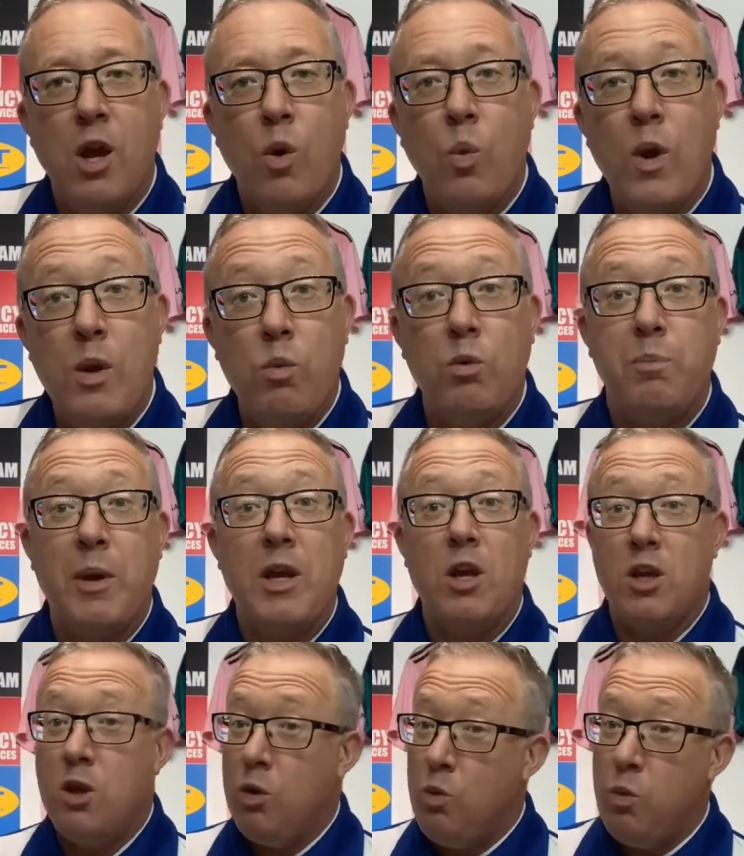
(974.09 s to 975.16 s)
you
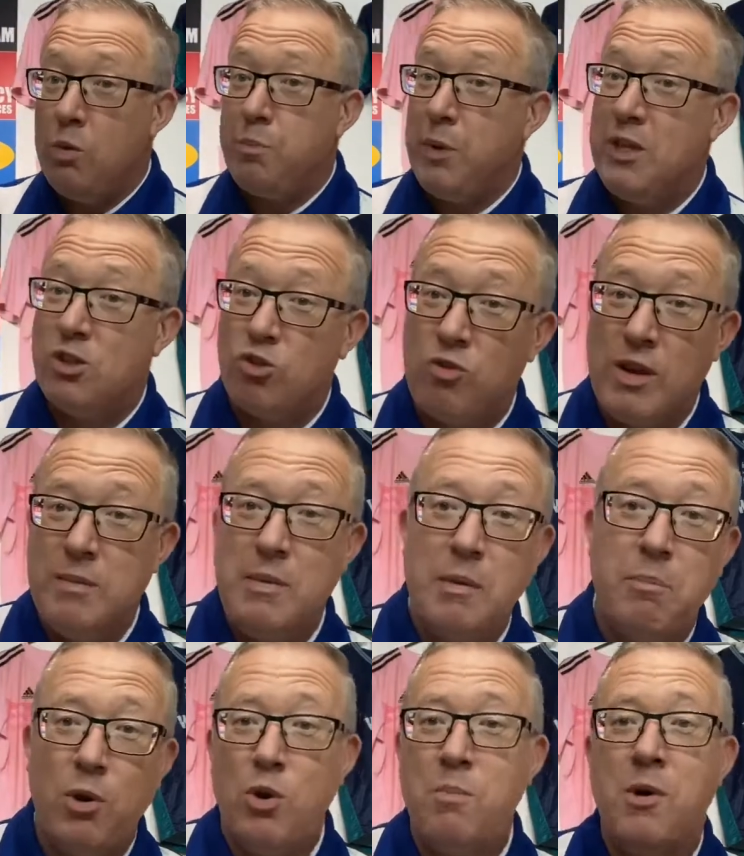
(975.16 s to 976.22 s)
would be screaming
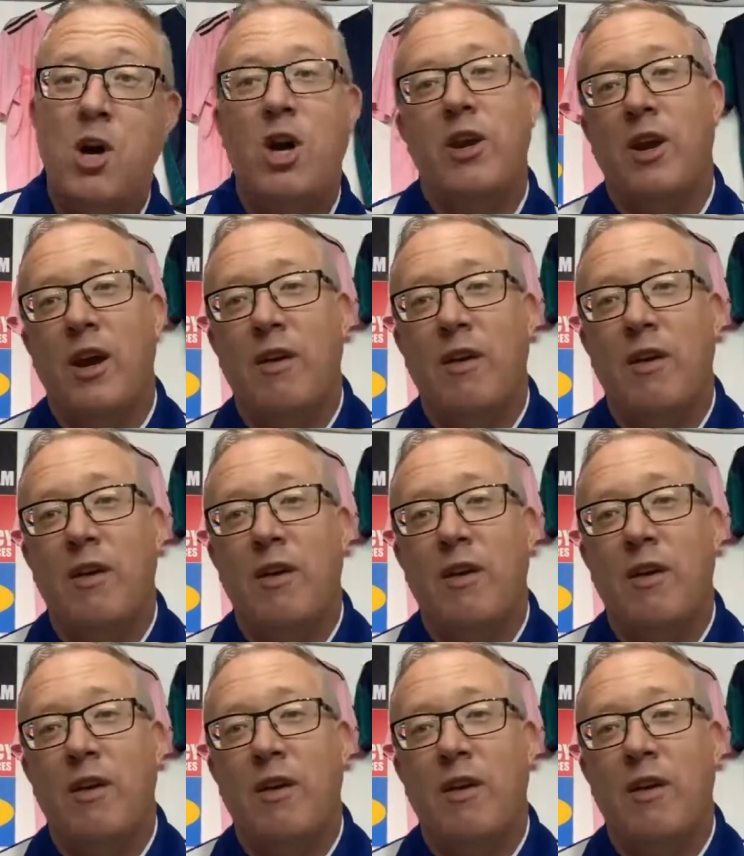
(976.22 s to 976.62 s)
blue murder